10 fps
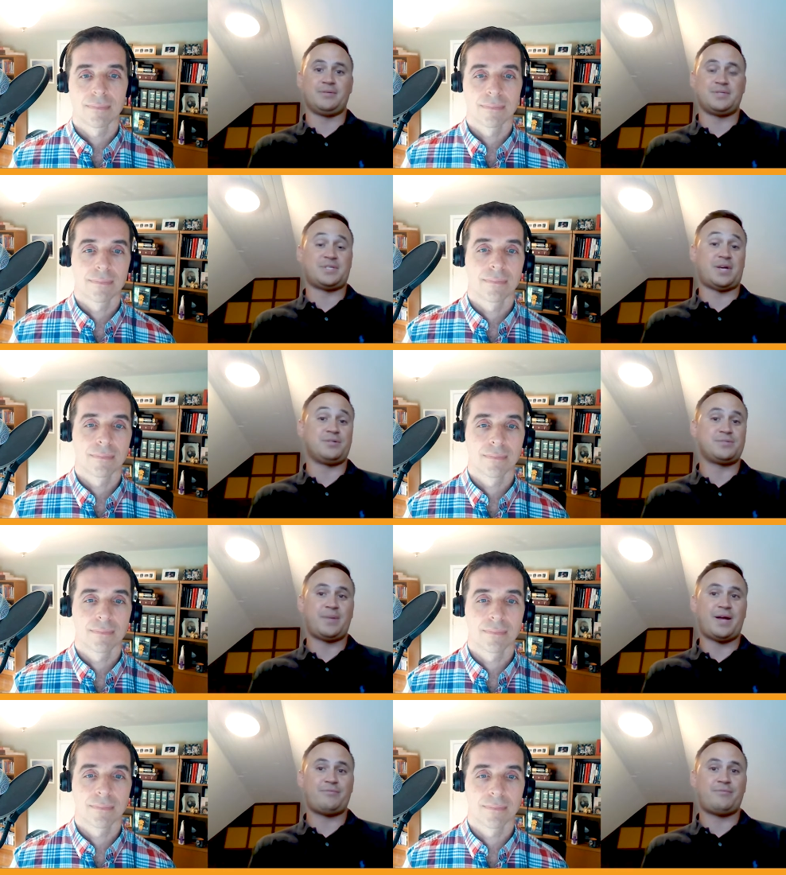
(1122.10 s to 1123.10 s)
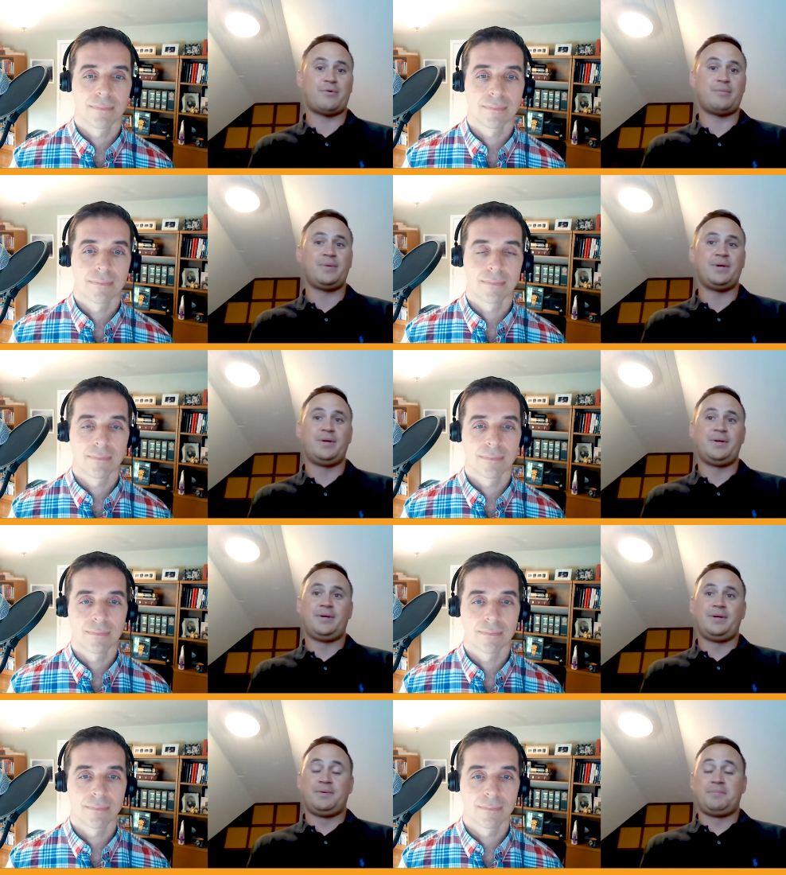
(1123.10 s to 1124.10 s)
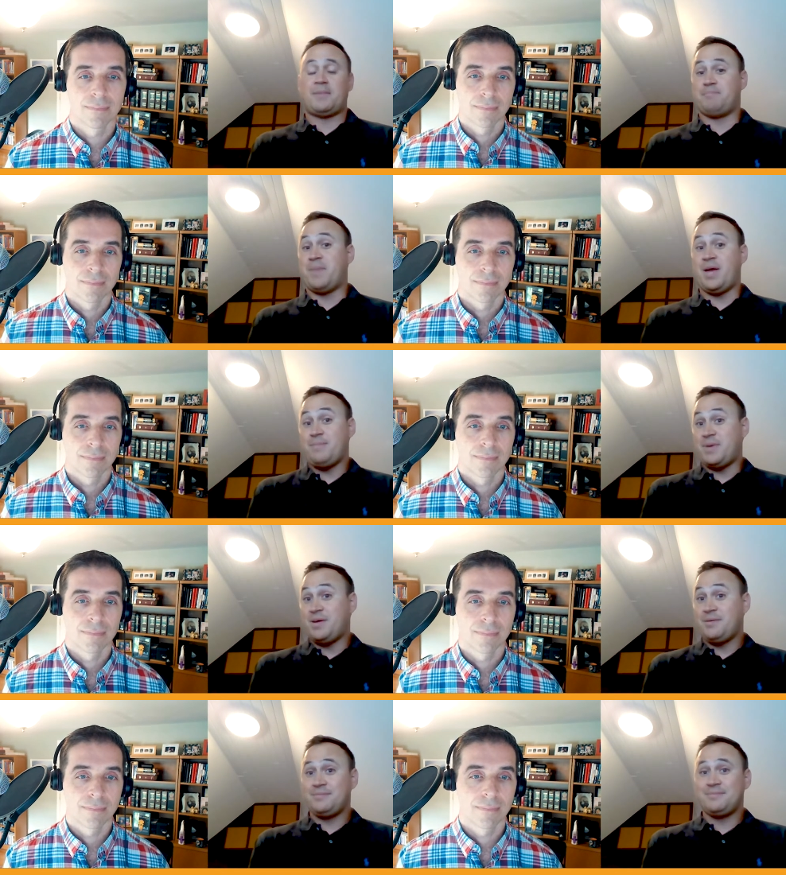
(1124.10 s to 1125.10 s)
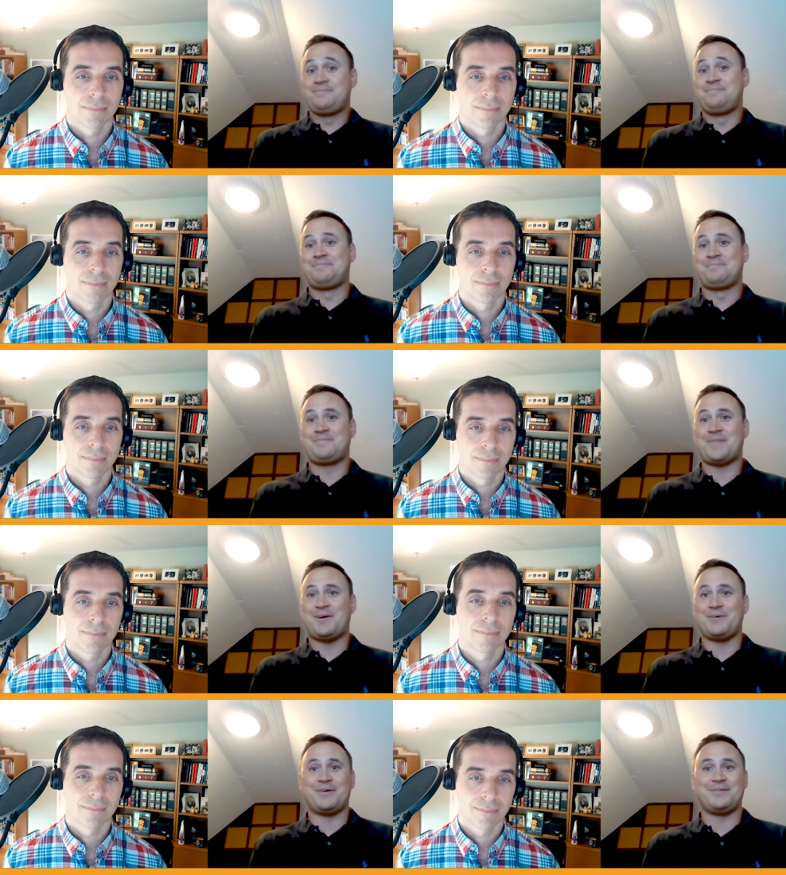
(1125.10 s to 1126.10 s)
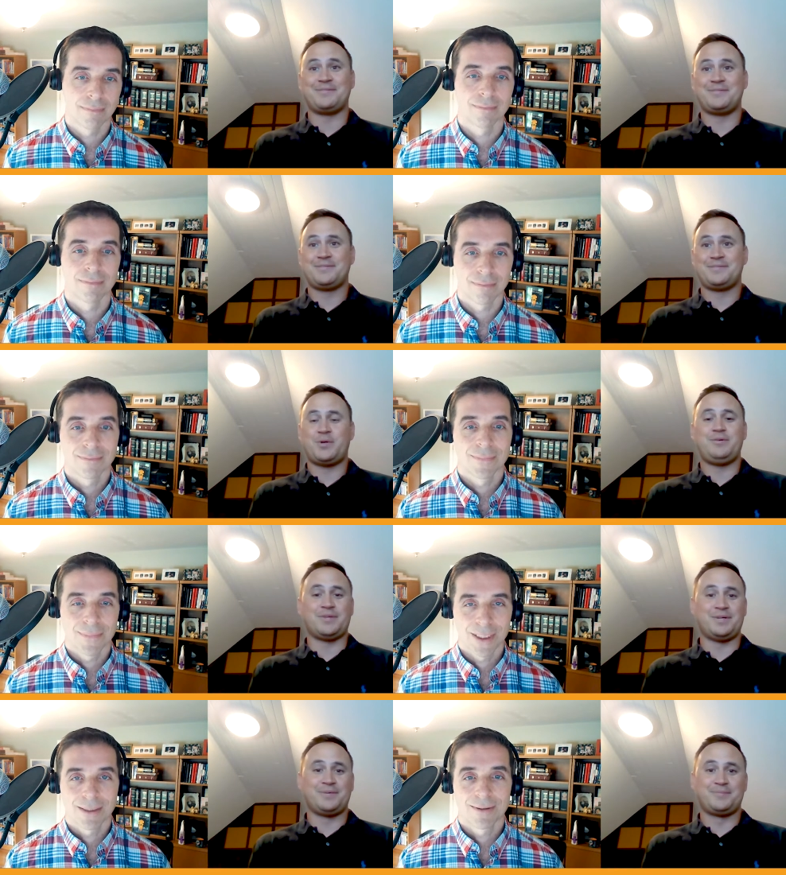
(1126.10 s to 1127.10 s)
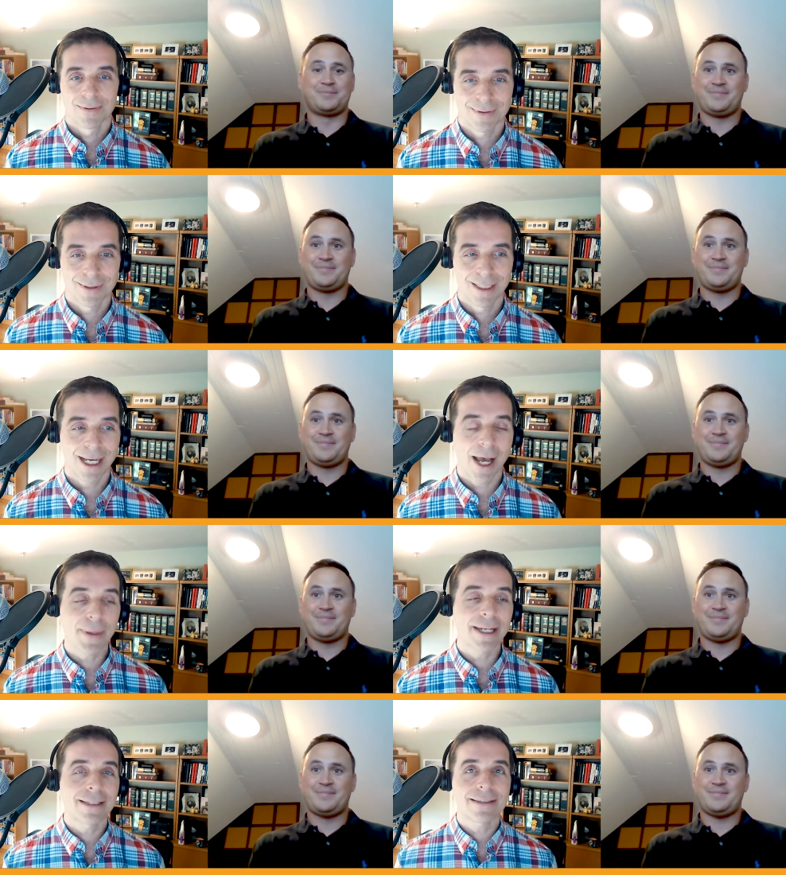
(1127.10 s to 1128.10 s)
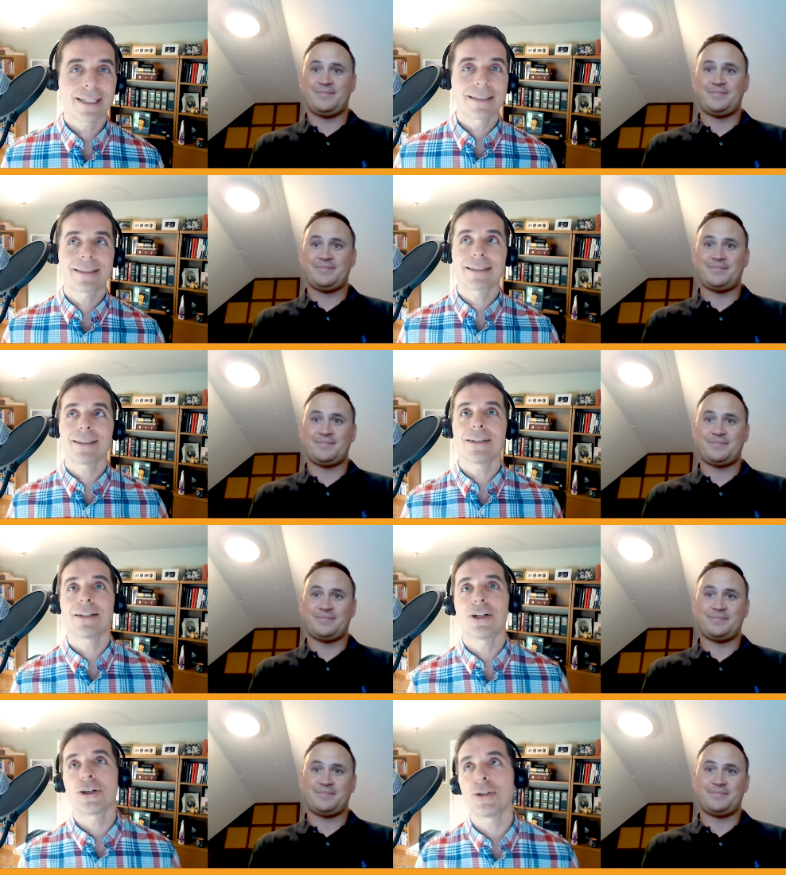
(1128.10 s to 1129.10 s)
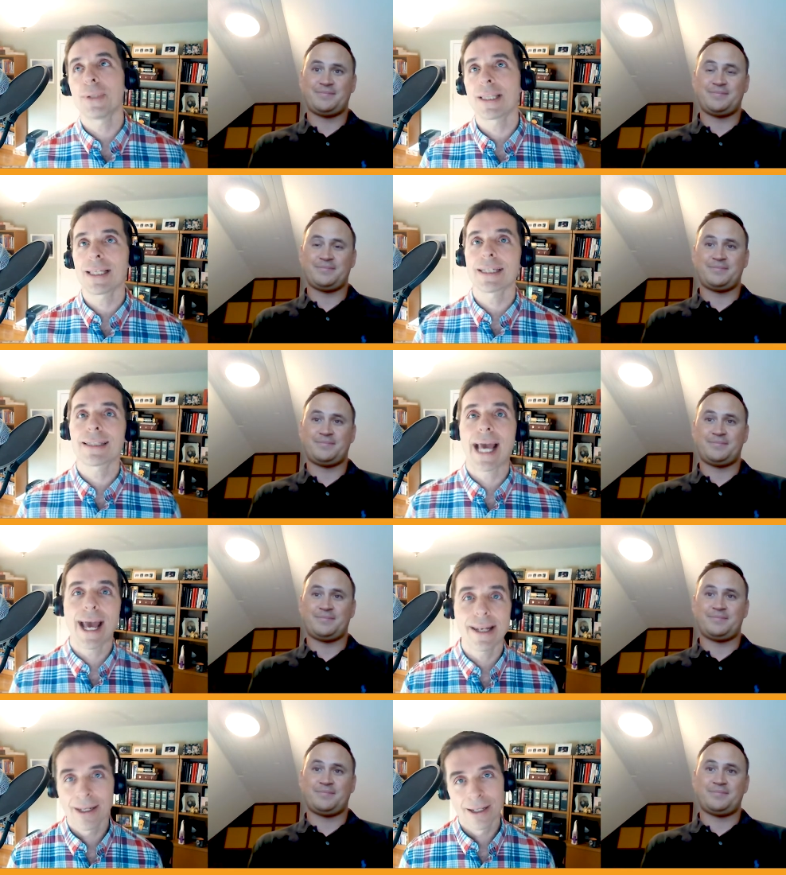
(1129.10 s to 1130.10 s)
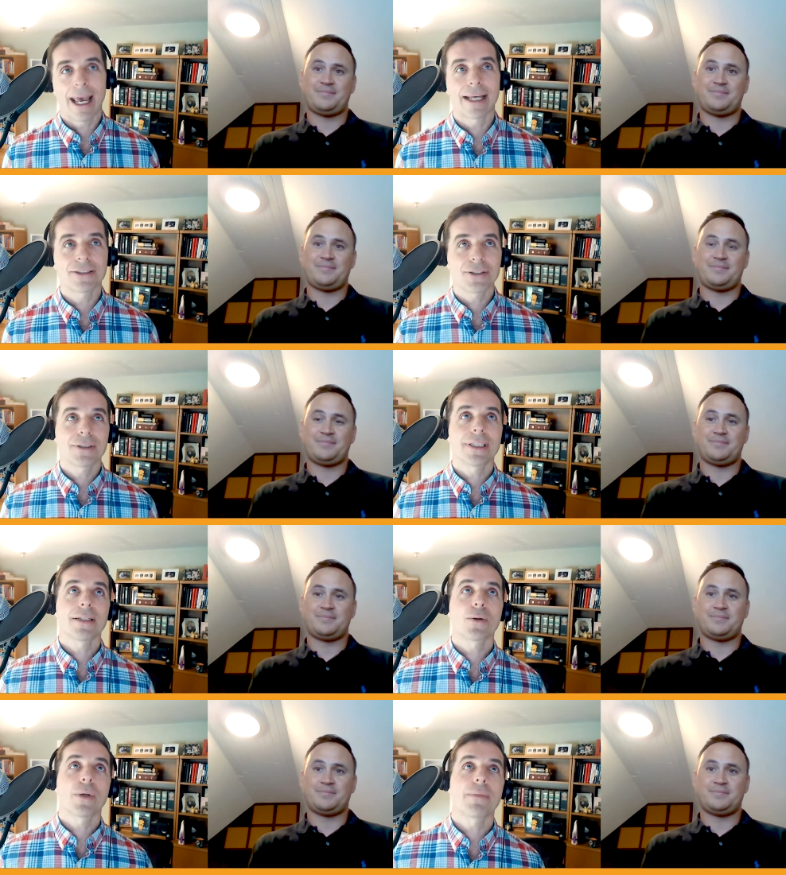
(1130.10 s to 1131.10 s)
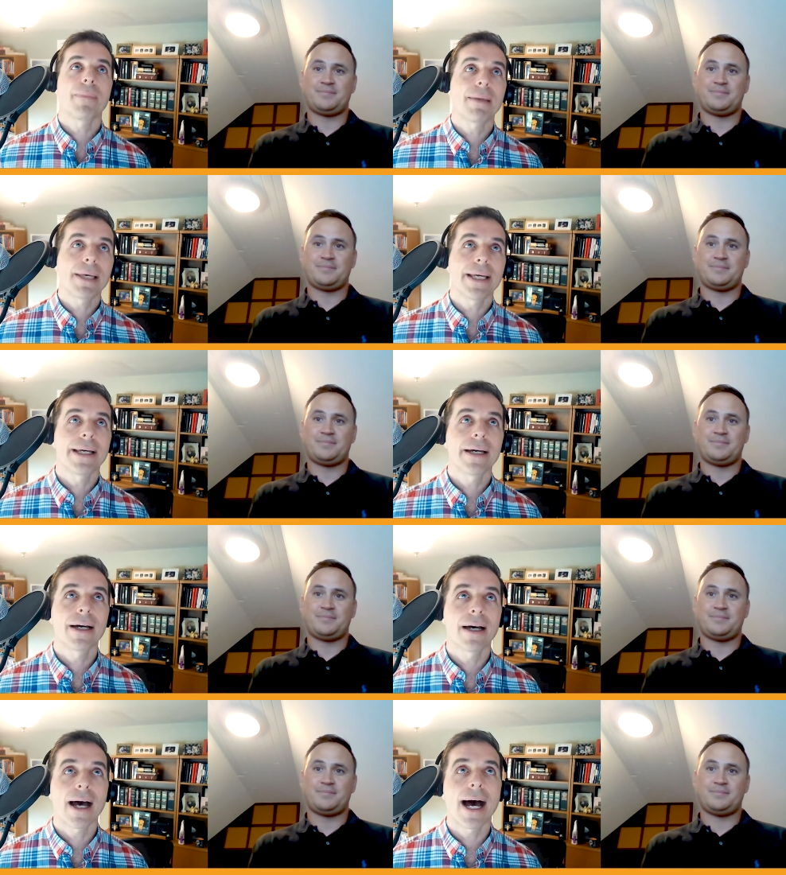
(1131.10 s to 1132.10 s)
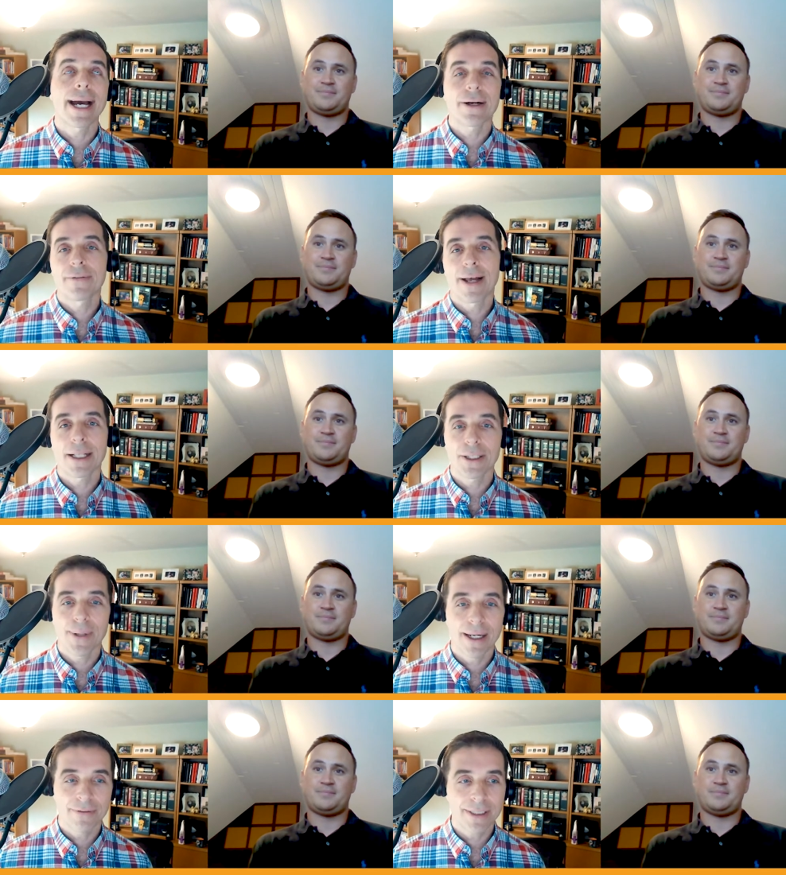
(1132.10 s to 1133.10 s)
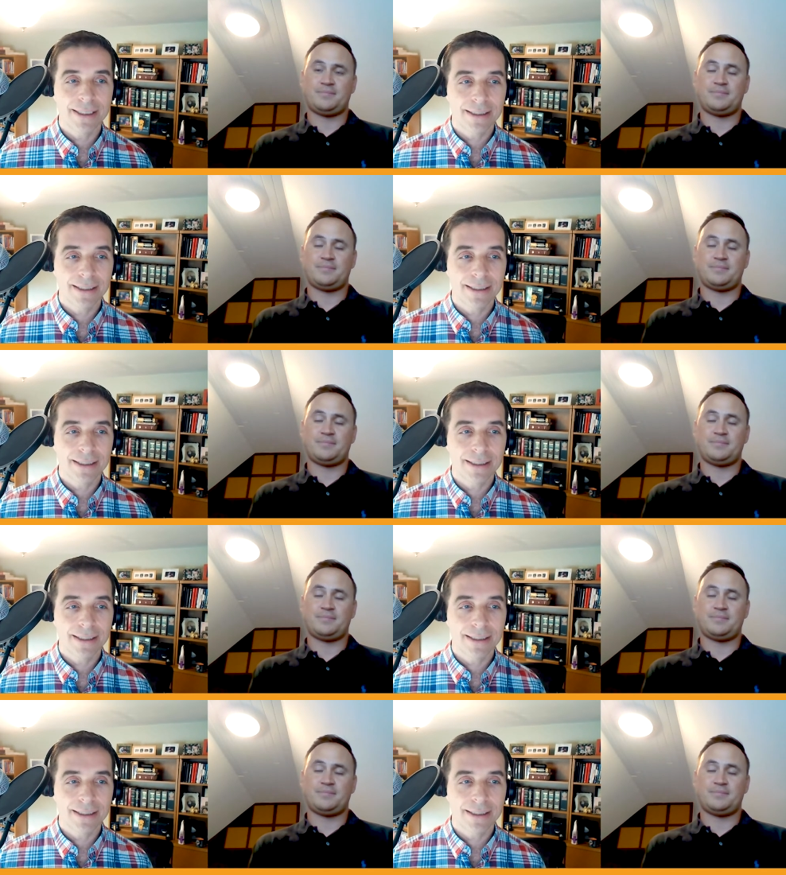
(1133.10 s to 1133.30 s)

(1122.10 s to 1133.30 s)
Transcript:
Speaker 1: you know, the sales platform? Maybe. I don't know. What do you think?
Speaker 2: Yeah, I mean, it's you know, you would think that as you deal with maybe higher value NFT